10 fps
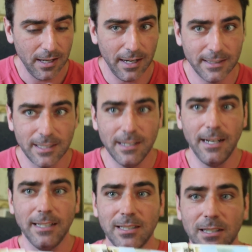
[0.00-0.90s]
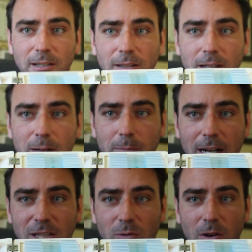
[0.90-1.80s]
It's in a nice little
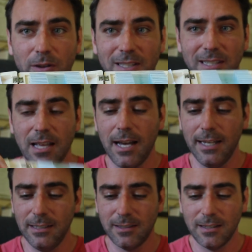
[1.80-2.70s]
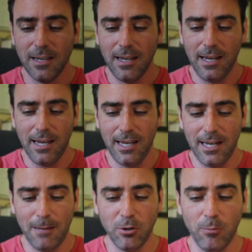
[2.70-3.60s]
box with all the slides,
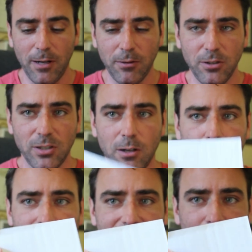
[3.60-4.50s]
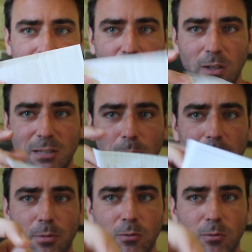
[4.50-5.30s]
and what I'm gonna do is place them on this white paper,